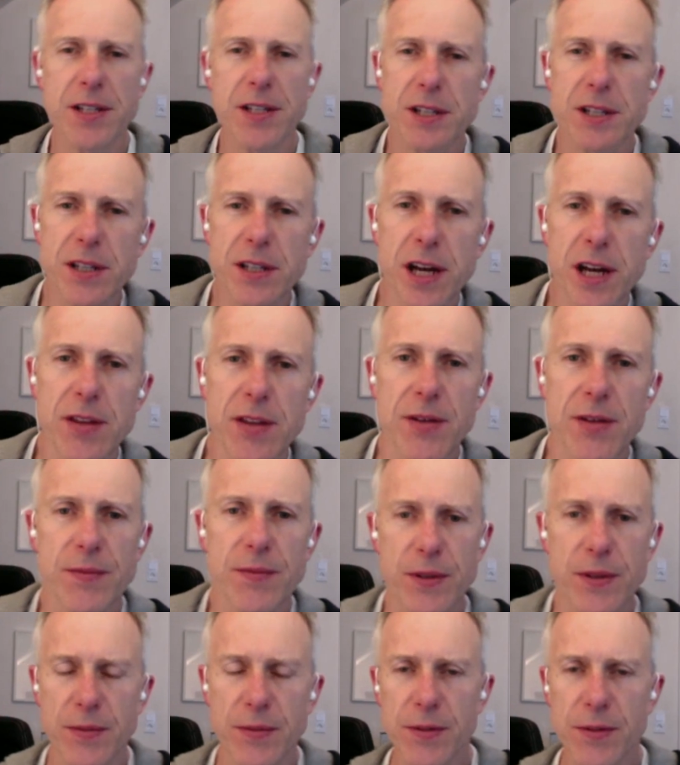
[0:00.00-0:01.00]
is kind of
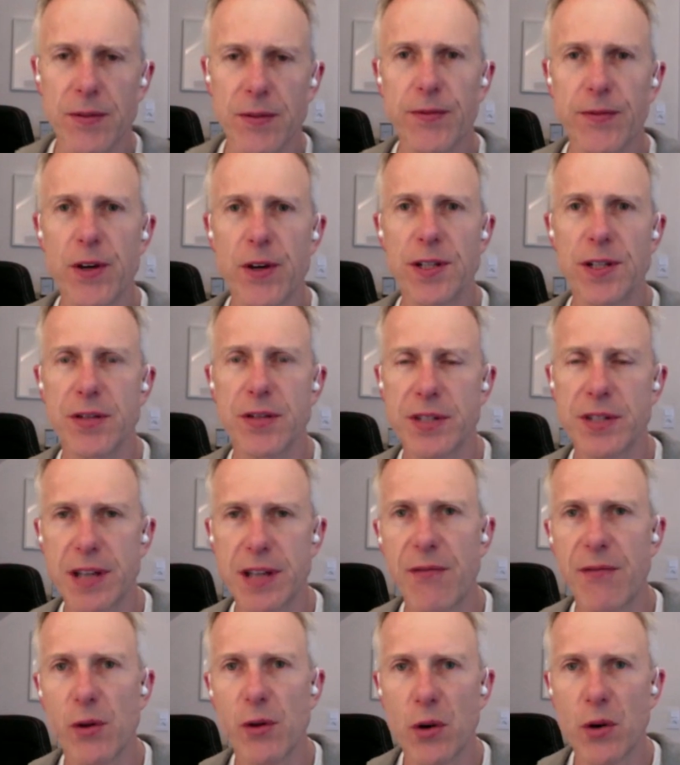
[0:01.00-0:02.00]
the first of
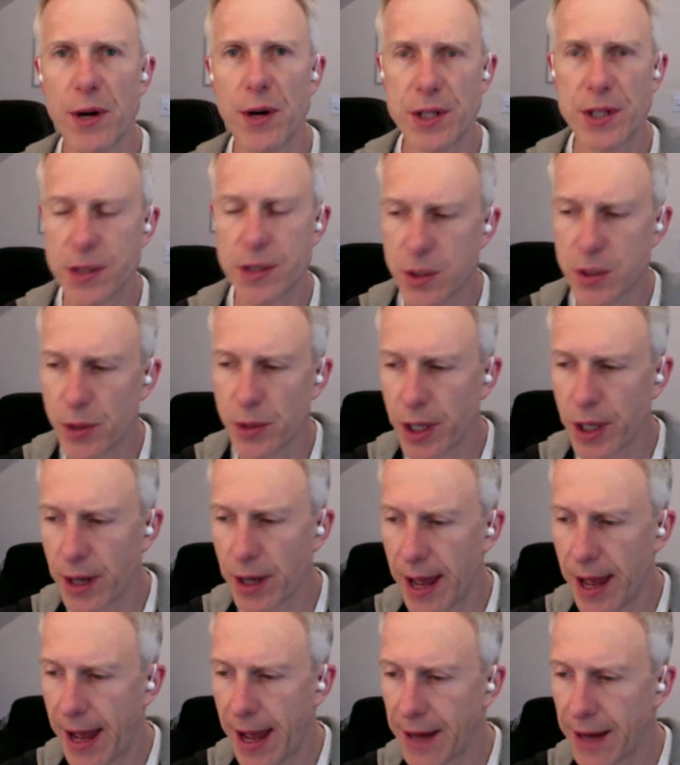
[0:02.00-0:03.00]
several questions we're going to
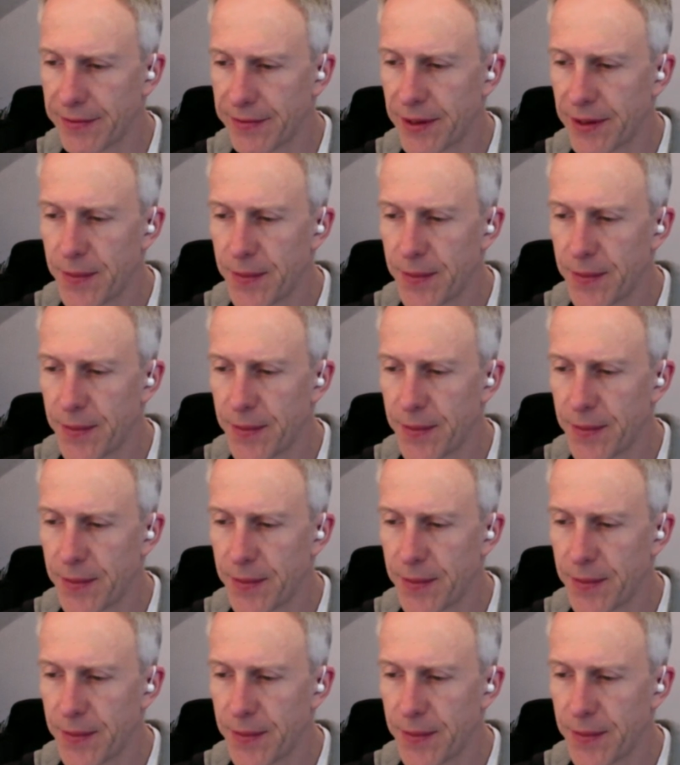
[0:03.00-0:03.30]
have